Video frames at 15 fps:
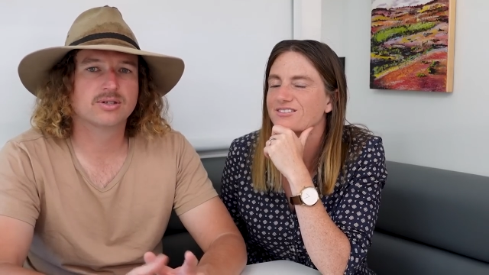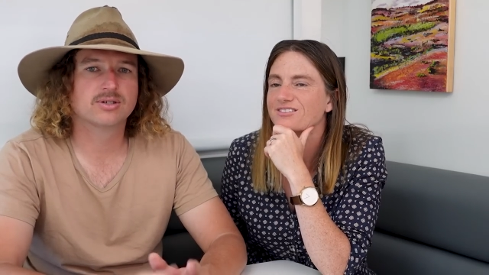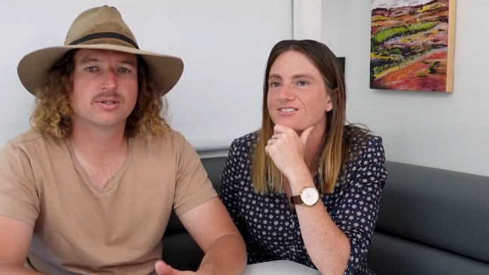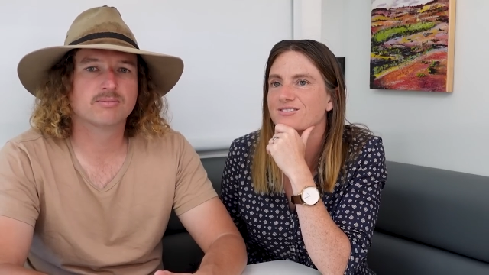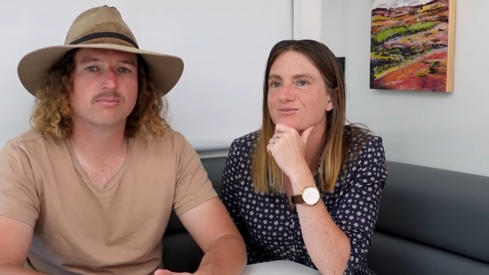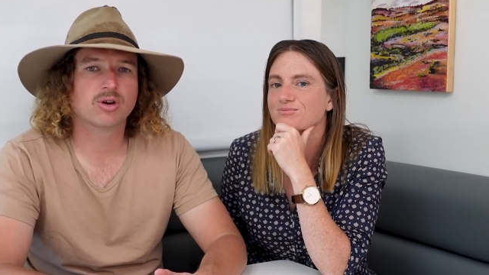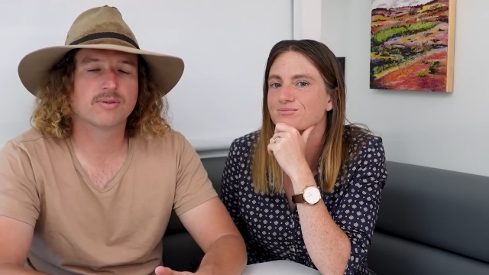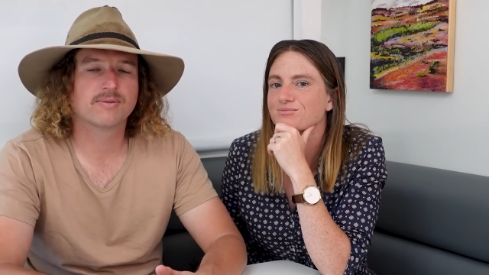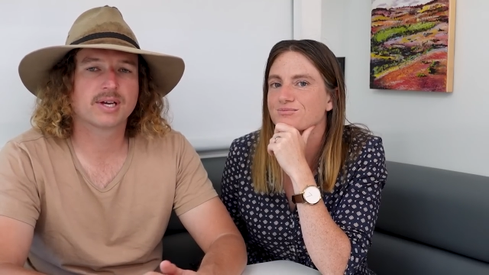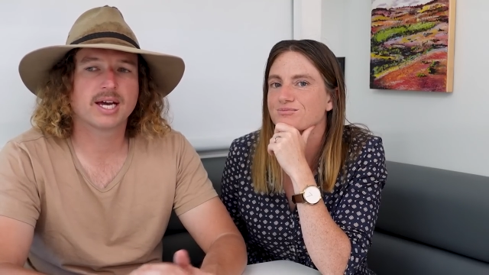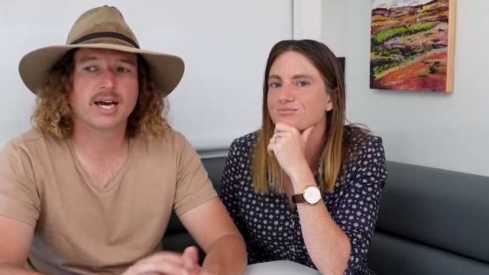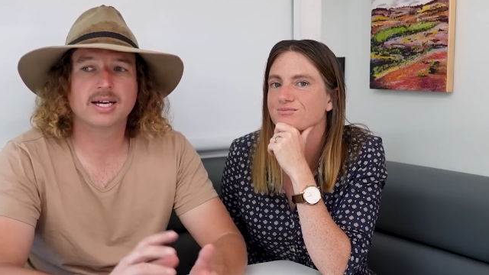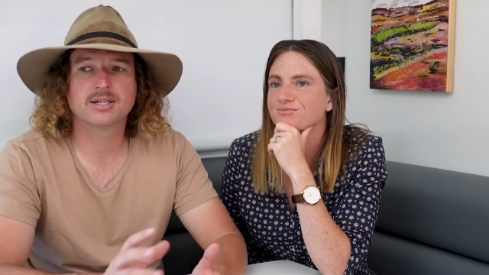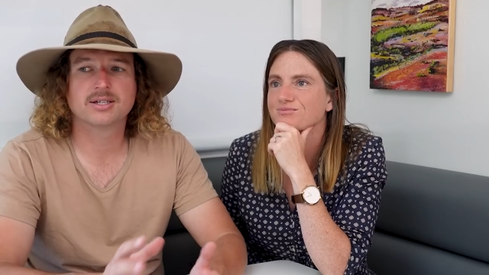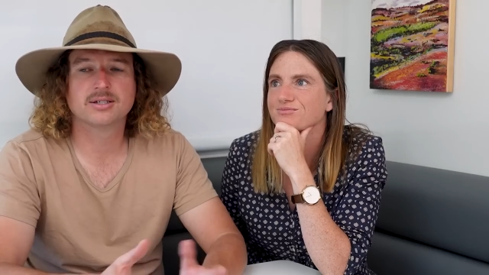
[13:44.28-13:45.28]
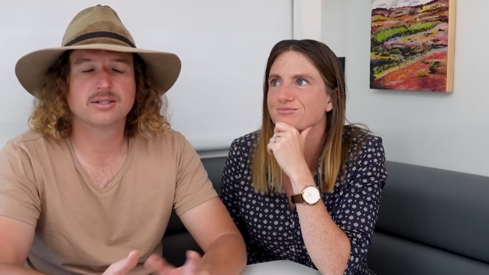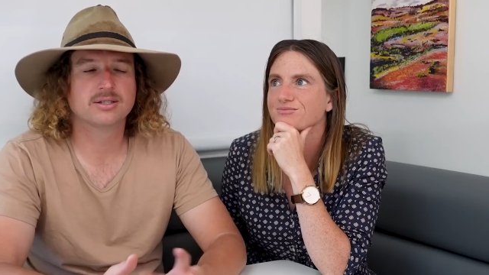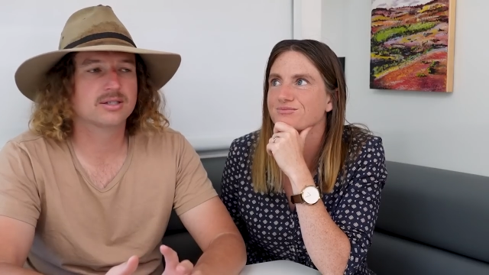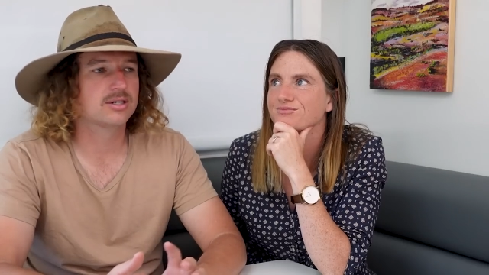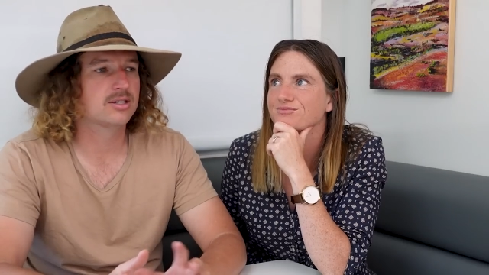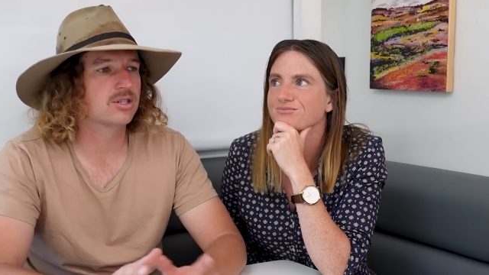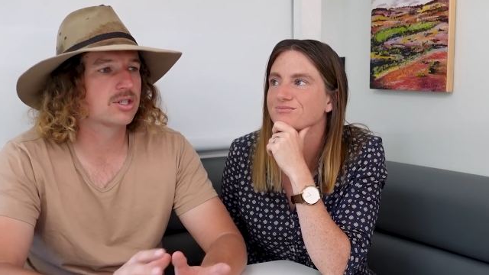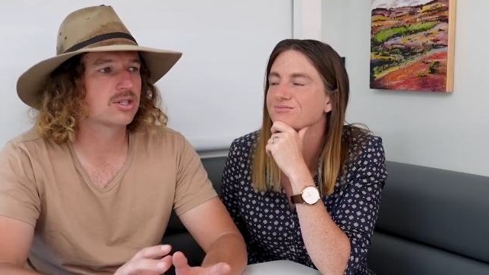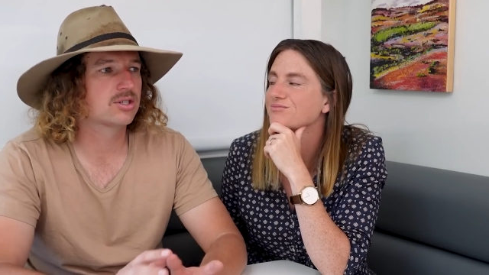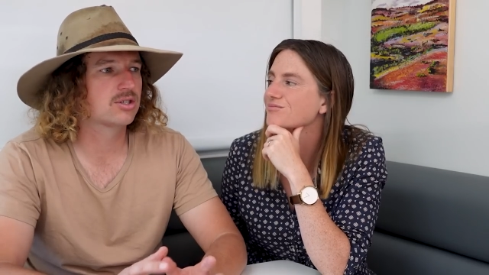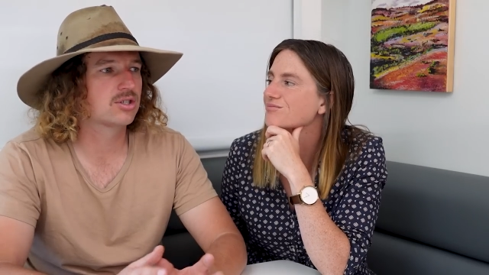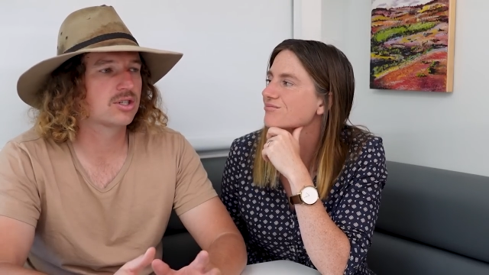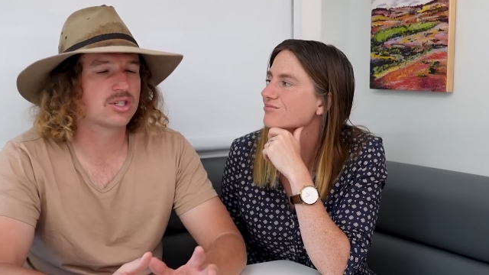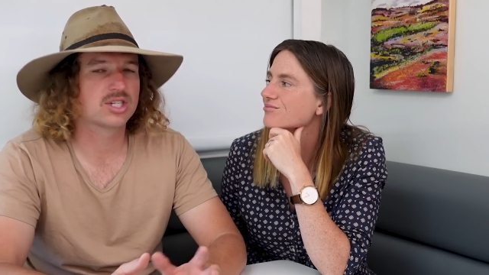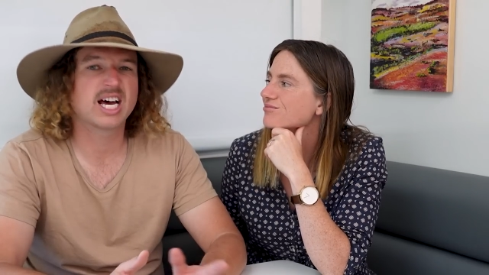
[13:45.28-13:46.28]
Speaker 1: do some modifications and
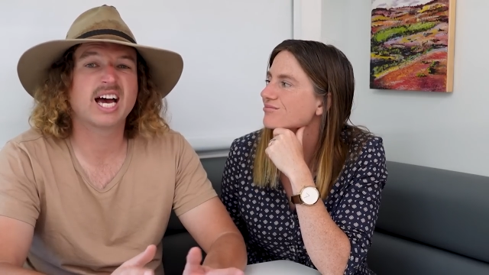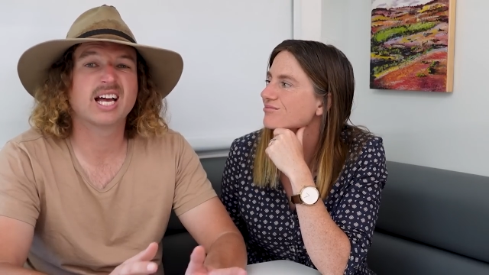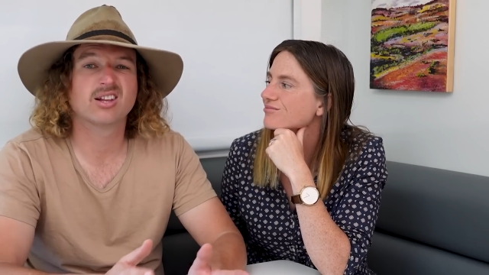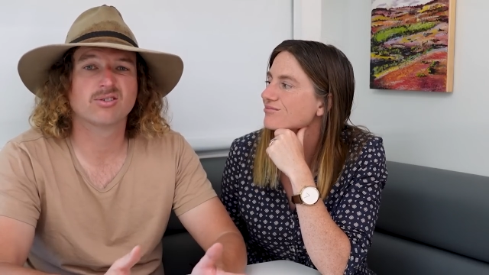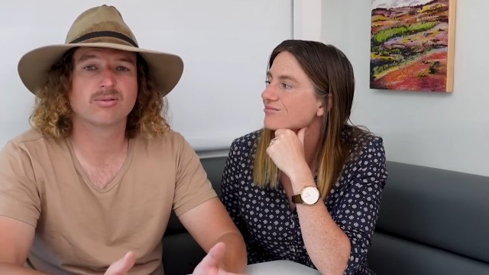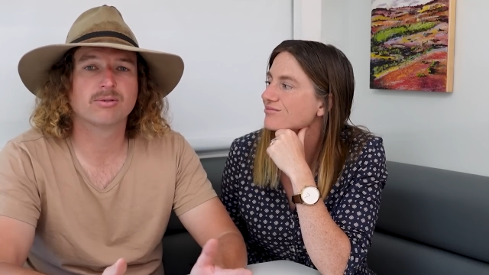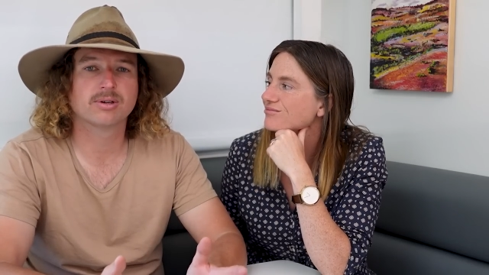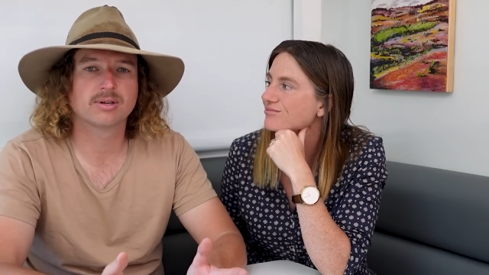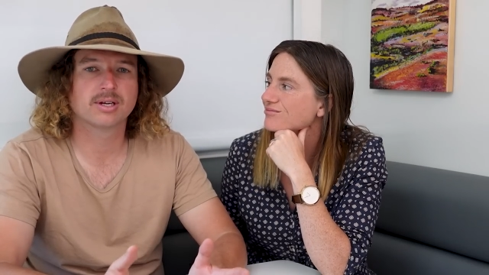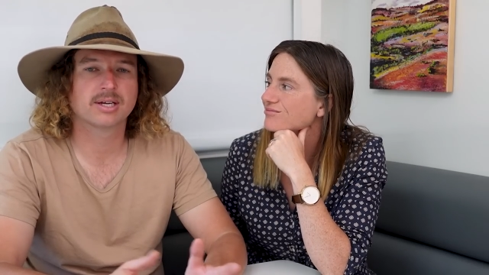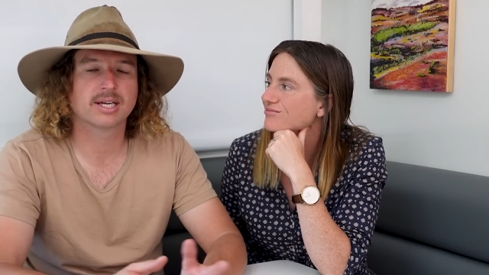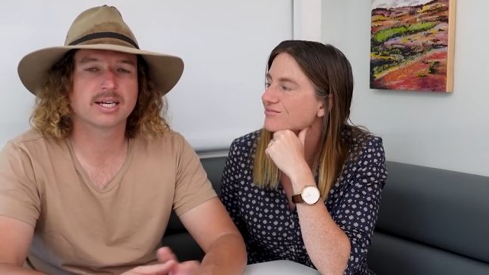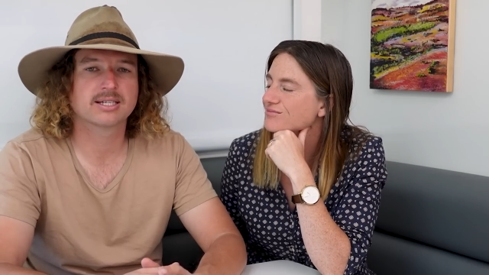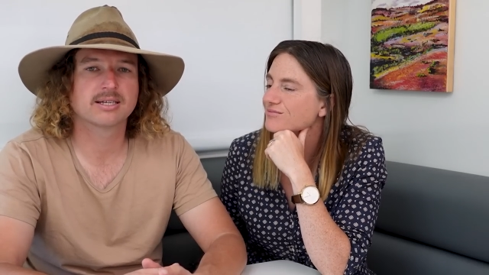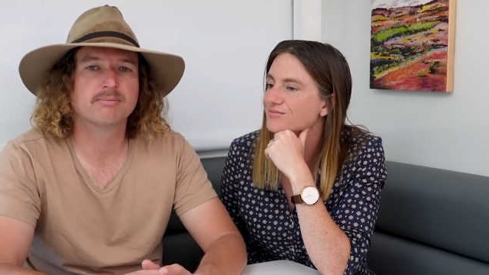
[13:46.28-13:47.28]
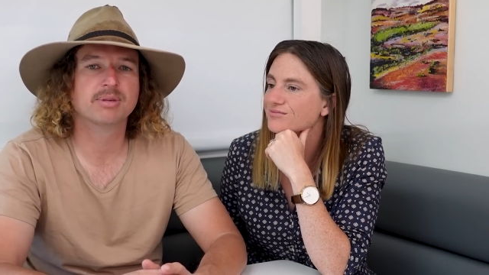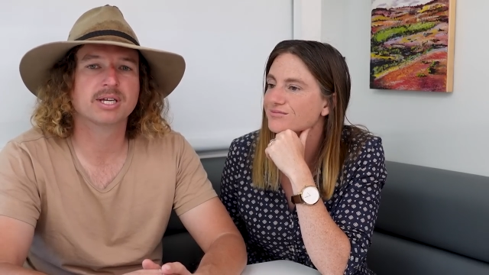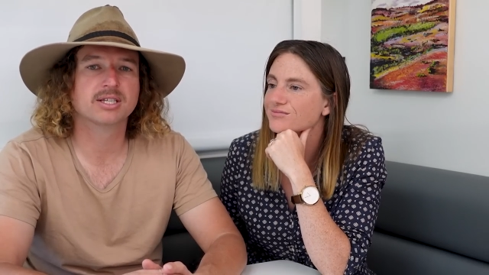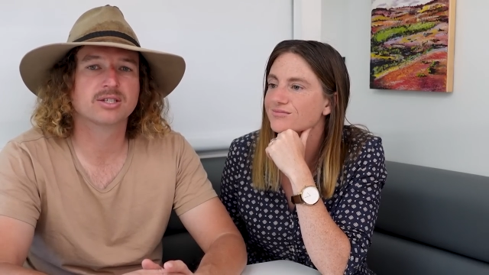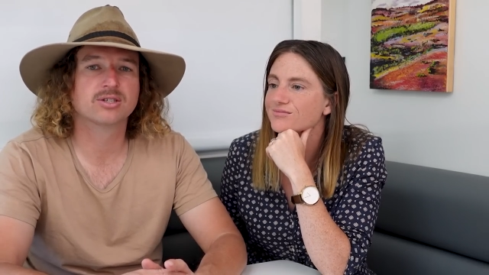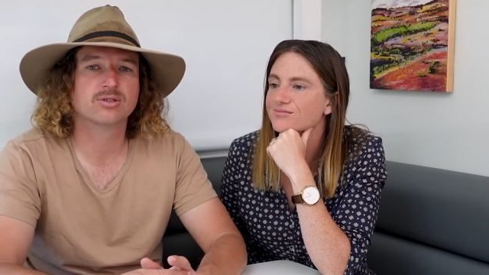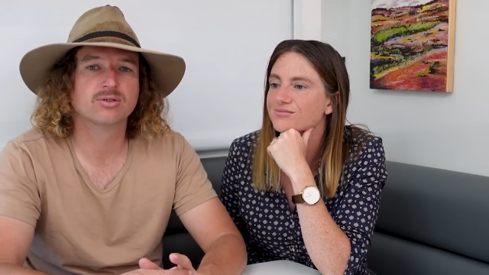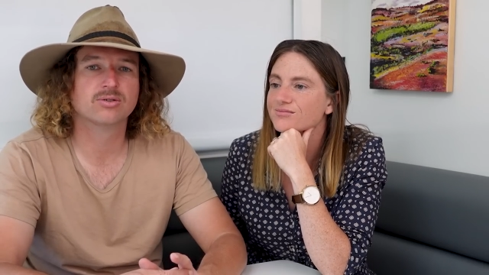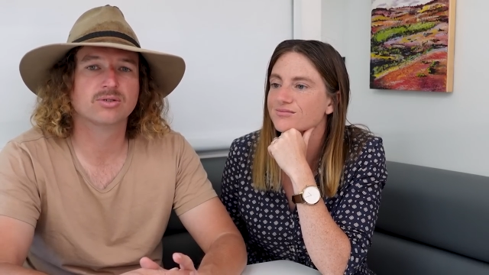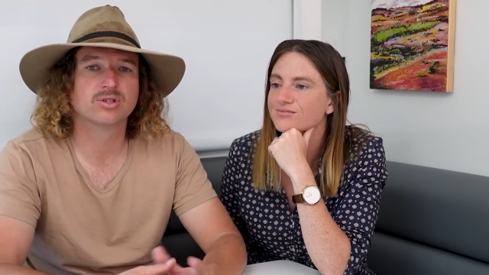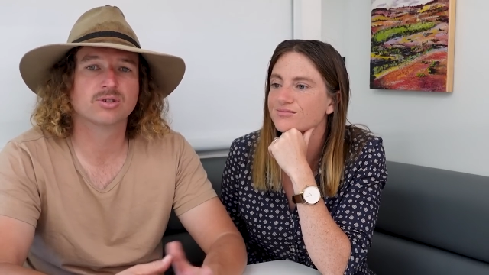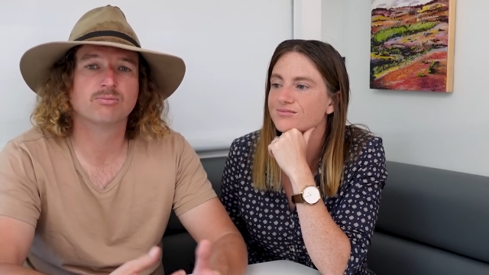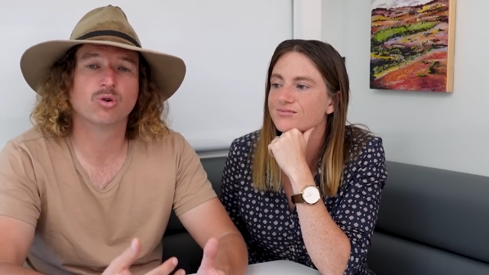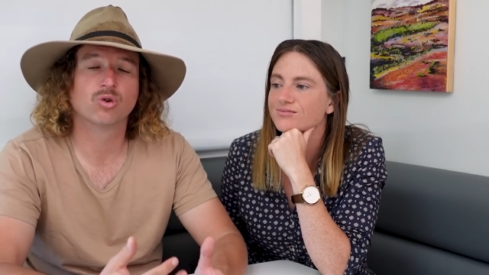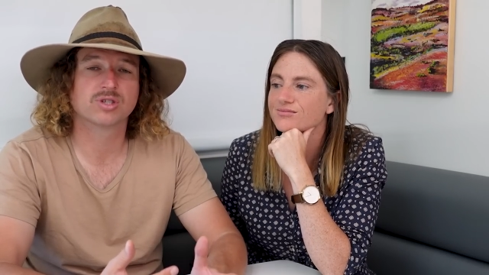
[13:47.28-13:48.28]
just, just tailor, I guess, a bit to,
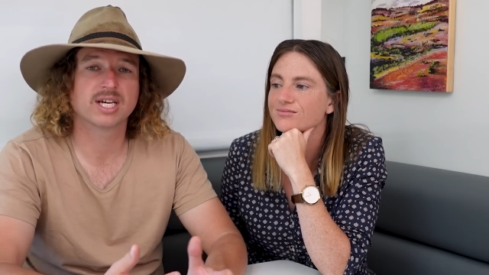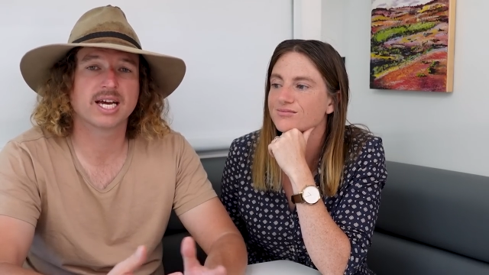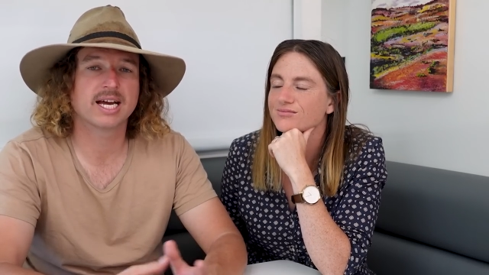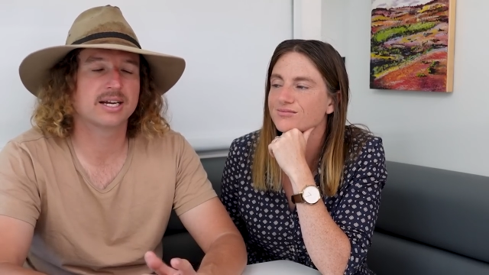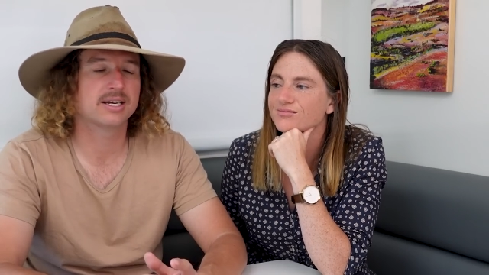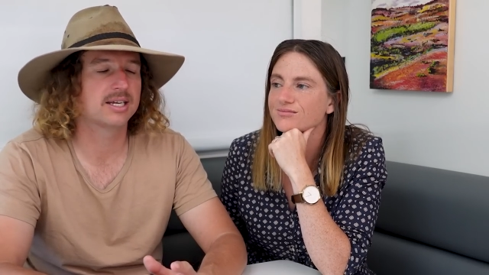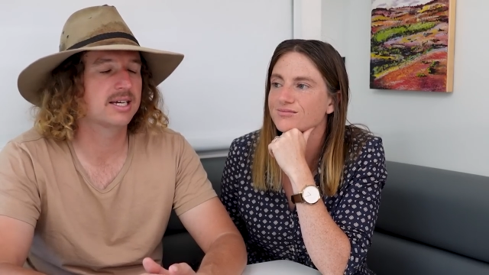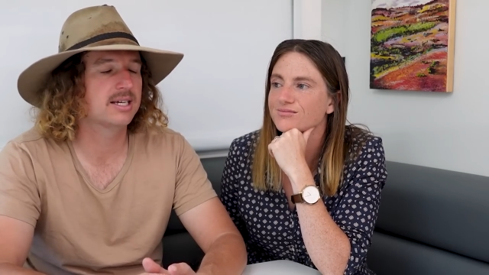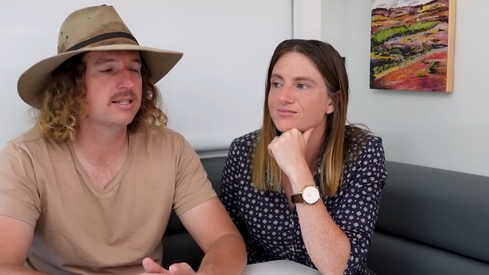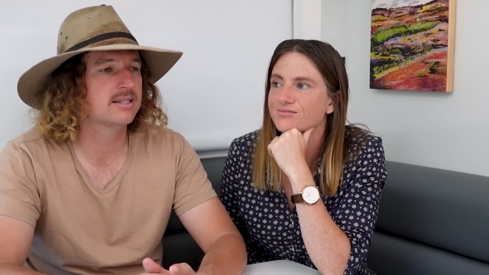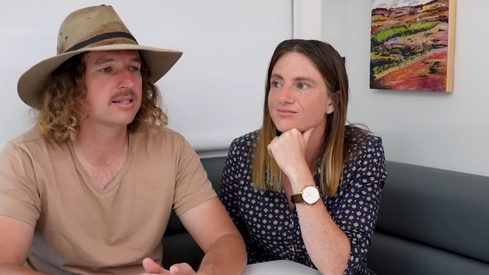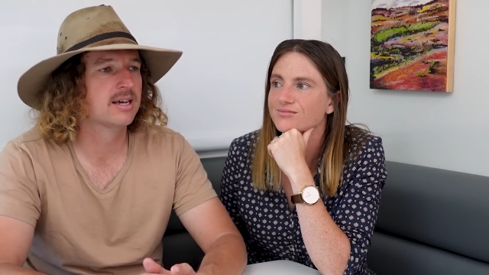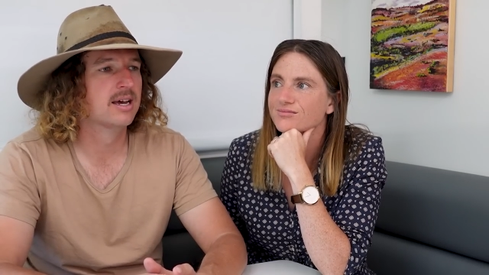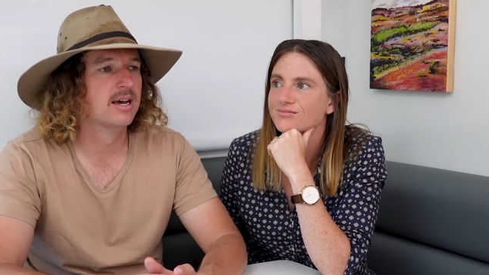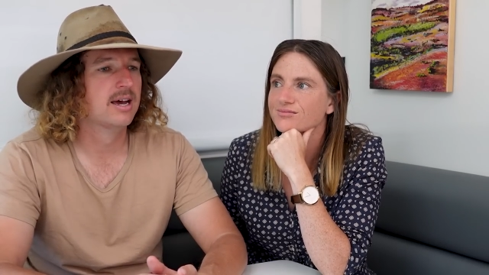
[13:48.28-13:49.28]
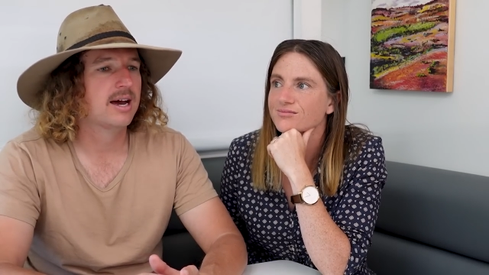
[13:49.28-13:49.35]
to more to our needs.